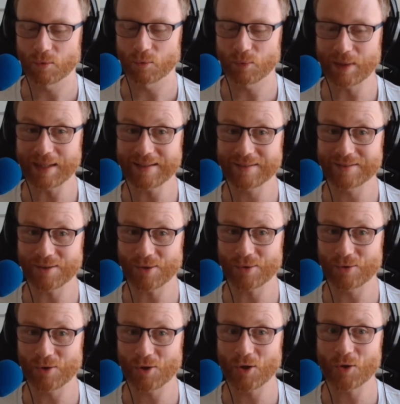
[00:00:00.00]
We
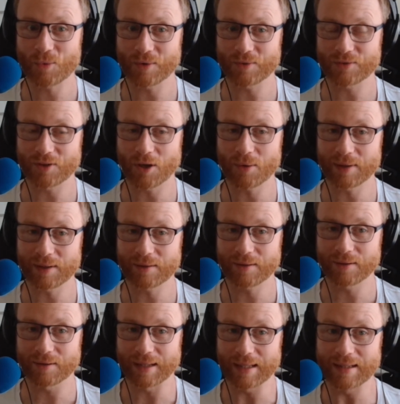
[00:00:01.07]
don't know what's going
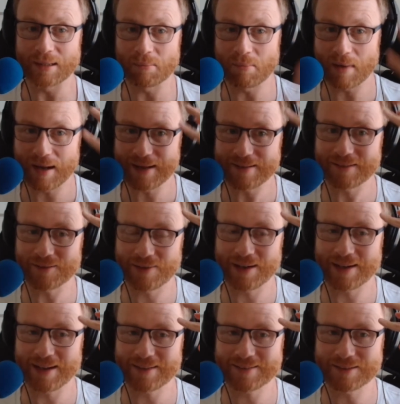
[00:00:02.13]
on in the minds of
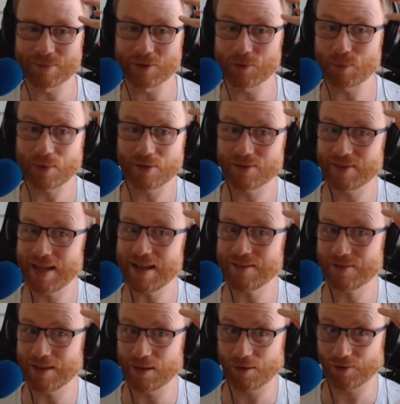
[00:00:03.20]
our customers because
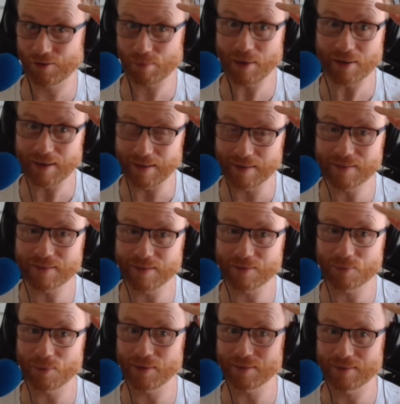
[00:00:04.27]
that's their experience.
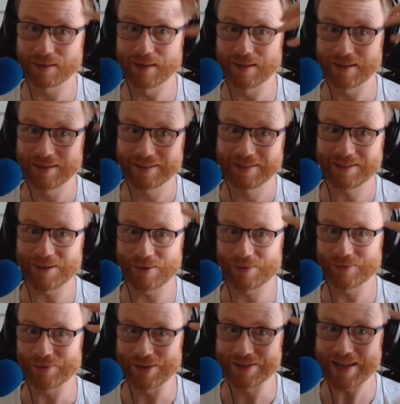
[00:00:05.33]
It's what,
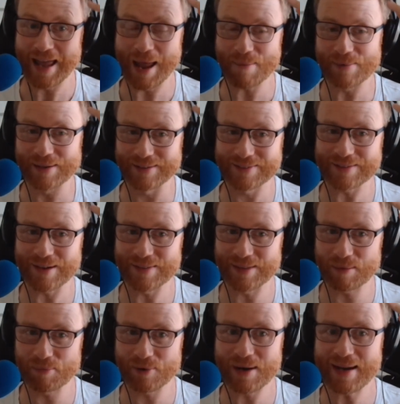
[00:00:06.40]
is happening inside
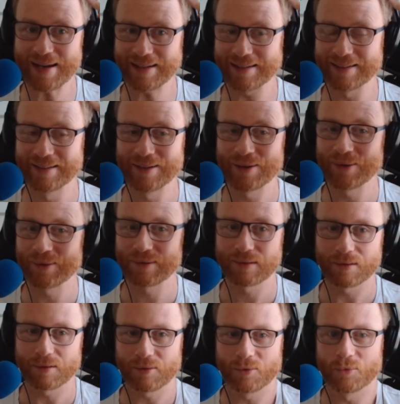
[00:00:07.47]
their brain.
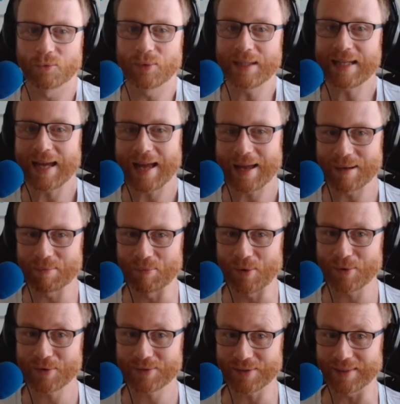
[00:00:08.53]
We can't
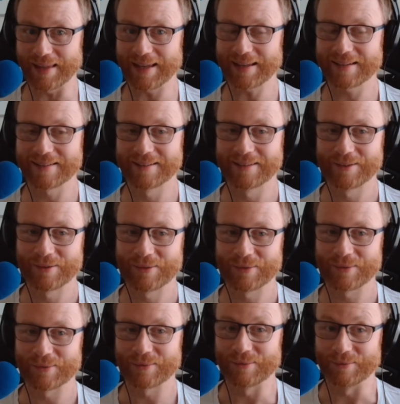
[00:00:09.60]
monitor that
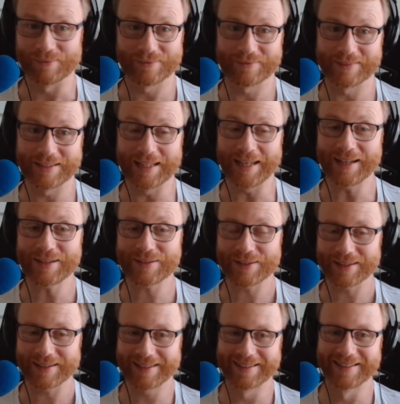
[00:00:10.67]
yet.